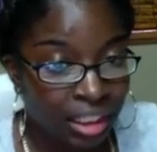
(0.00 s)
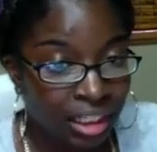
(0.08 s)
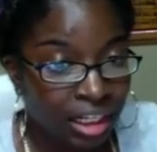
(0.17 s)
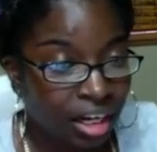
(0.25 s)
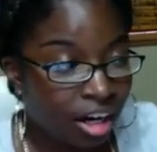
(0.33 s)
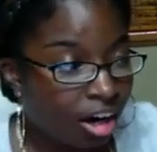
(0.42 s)

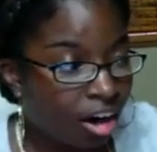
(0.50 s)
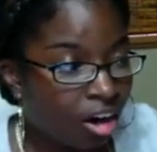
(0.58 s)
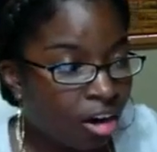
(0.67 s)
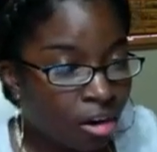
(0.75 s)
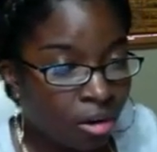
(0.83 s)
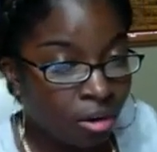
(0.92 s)
are
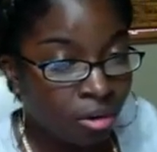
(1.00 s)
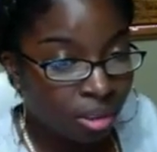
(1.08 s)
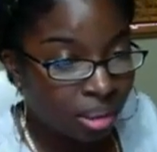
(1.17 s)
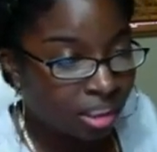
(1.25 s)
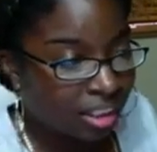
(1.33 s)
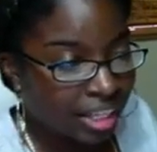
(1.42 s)
all,
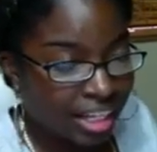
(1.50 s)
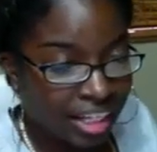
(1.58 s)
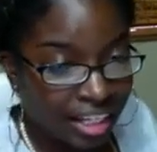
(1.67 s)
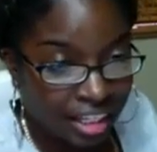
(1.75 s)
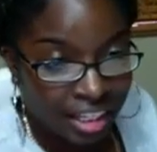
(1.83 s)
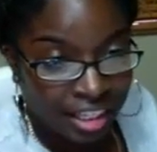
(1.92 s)

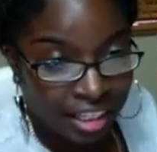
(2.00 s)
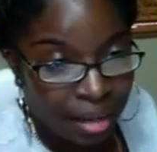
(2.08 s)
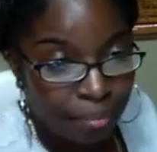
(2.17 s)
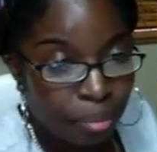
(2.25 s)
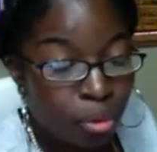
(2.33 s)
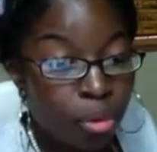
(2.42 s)
they
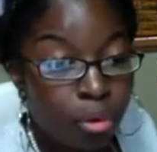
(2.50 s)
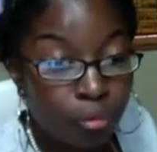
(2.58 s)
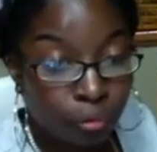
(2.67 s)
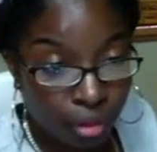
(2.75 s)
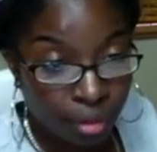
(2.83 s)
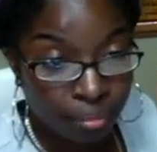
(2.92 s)
pull
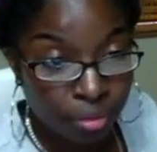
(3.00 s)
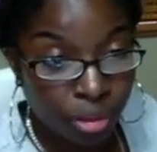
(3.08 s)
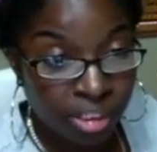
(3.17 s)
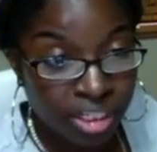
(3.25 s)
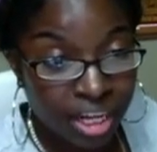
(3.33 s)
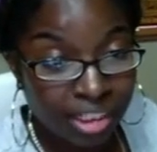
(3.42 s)
from your
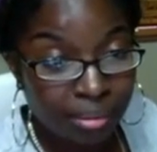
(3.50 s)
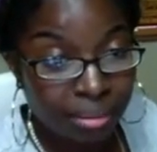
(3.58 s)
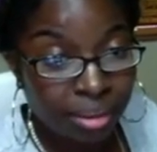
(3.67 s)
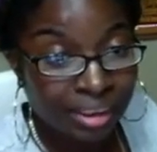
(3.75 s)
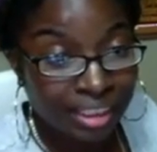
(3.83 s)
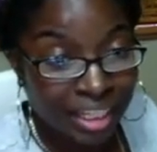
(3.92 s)

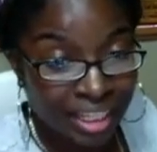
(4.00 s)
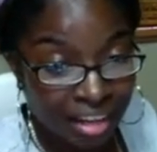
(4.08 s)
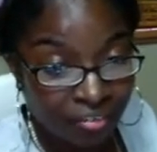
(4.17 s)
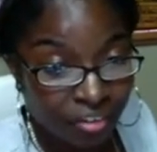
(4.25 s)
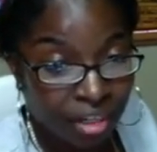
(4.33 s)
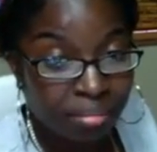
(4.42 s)
textbooks and they've
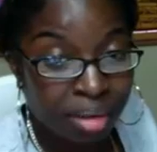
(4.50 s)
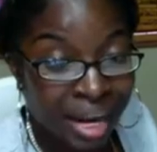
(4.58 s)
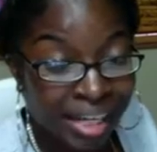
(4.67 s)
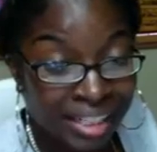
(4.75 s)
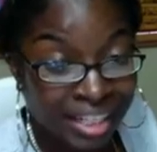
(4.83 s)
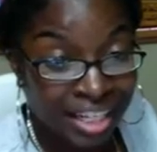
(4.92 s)
combined
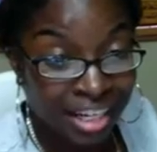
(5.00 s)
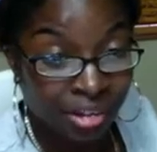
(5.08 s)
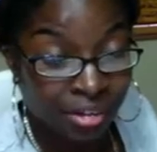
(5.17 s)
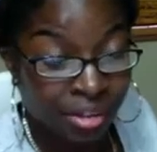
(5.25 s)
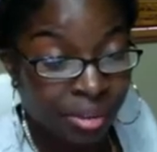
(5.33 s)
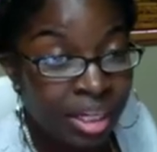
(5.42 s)
it here,
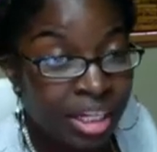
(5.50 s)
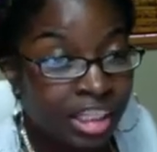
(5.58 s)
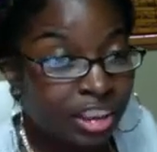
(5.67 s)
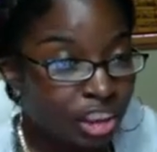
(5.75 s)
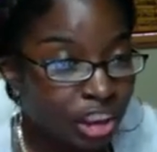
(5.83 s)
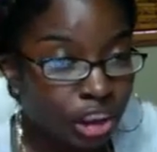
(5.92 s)

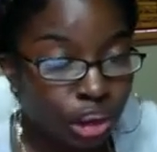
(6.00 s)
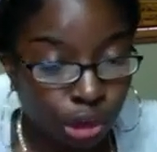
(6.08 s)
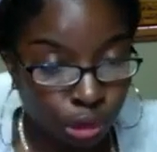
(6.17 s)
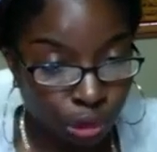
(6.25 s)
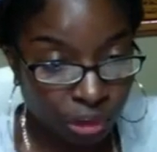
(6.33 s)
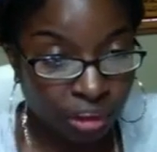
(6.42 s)
just
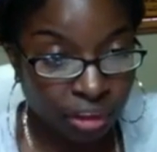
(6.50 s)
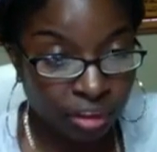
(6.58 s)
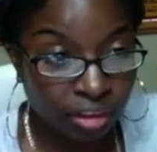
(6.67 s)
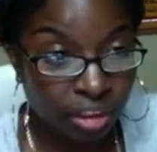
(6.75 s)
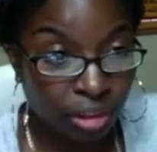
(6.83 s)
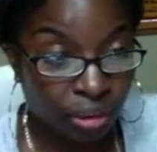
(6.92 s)
shortened,
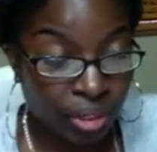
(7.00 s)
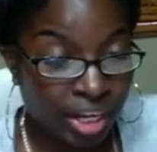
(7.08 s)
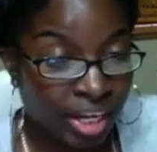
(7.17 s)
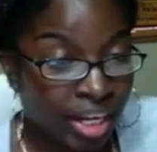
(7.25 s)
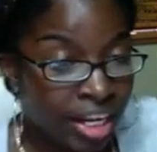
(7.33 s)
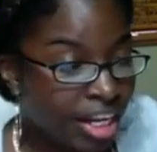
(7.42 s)
okay?
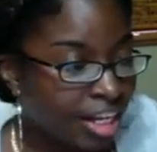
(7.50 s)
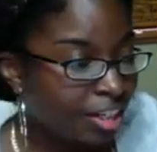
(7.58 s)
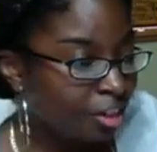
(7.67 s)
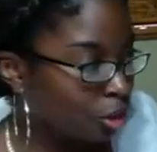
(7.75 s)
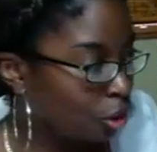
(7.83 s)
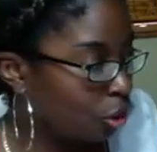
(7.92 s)

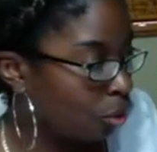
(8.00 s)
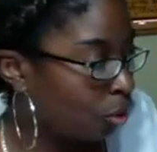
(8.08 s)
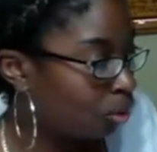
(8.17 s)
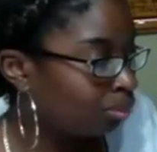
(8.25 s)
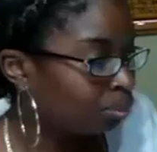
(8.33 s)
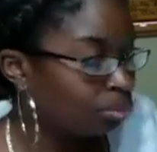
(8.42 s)

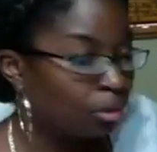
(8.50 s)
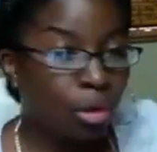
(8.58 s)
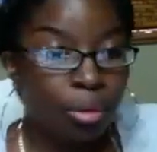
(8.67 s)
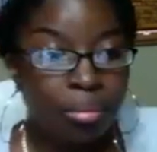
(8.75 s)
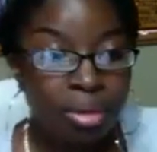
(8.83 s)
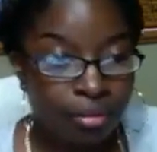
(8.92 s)
So
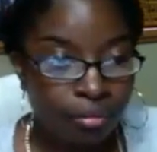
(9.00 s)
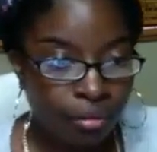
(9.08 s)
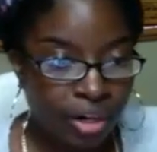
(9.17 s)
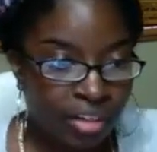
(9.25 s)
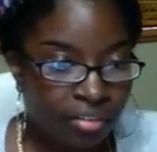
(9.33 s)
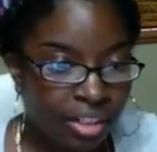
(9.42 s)
don't be
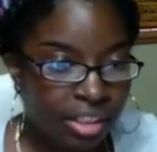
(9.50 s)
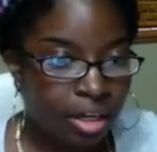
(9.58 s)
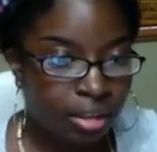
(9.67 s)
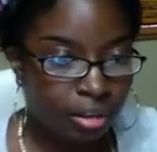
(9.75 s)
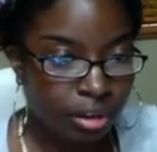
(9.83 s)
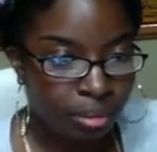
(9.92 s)
afraid of the
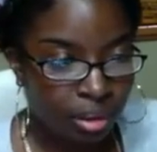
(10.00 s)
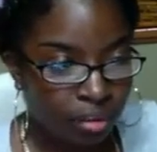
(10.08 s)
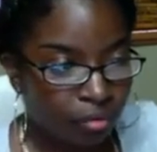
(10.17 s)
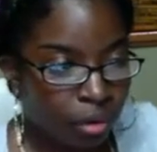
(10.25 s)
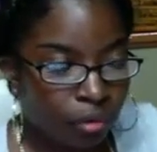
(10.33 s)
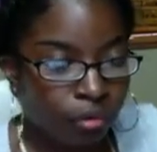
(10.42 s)
Saunders book. If
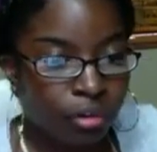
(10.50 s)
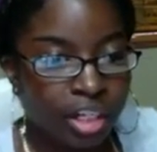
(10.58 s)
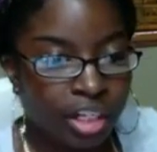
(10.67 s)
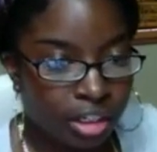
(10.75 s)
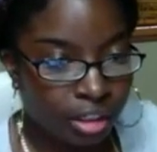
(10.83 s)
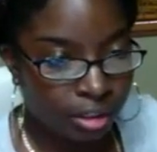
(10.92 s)
you're afraid of
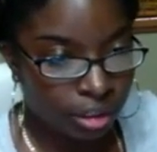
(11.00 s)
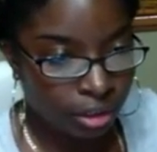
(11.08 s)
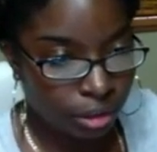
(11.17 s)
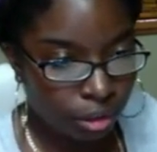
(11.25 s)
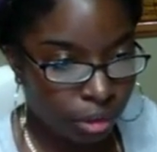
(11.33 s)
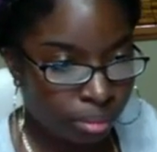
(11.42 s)
your nursing
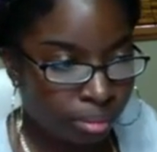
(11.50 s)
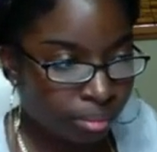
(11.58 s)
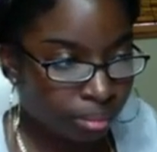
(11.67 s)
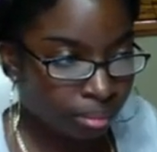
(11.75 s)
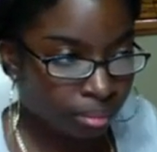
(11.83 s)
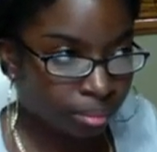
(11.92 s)
student
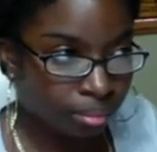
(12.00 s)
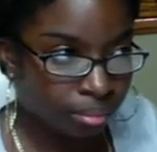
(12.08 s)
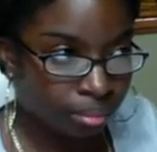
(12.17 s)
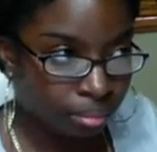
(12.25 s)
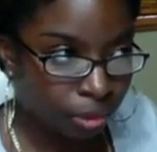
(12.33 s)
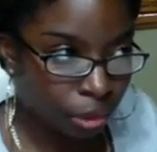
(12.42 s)

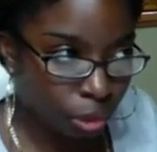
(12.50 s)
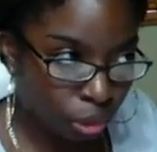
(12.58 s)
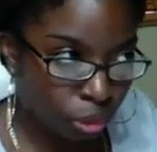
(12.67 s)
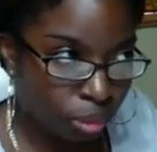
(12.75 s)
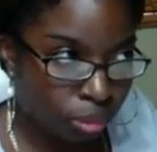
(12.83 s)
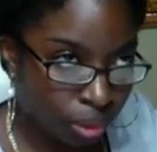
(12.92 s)

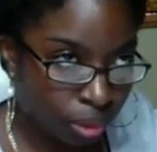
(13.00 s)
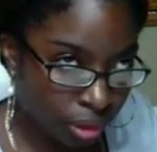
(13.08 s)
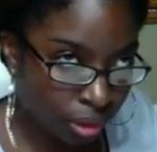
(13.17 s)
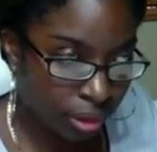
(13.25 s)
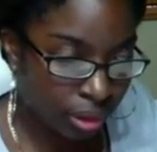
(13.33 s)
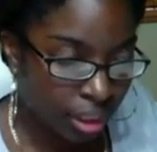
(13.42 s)
school
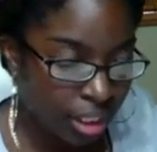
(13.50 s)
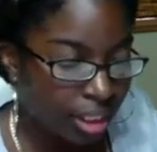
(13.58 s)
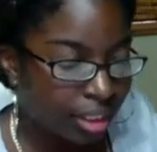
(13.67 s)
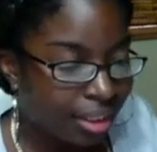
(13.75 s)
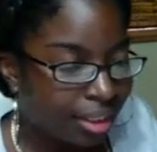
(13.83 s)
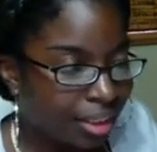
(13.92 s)
books,
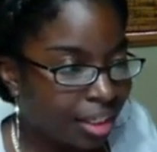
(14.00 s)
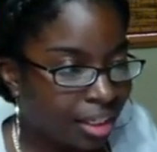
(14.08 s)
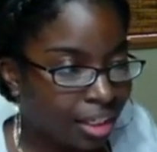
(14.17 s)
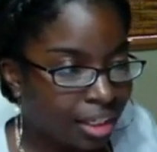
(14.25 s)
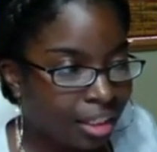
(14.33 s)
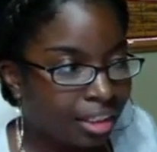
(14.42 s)

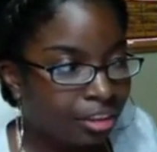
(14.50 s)
then,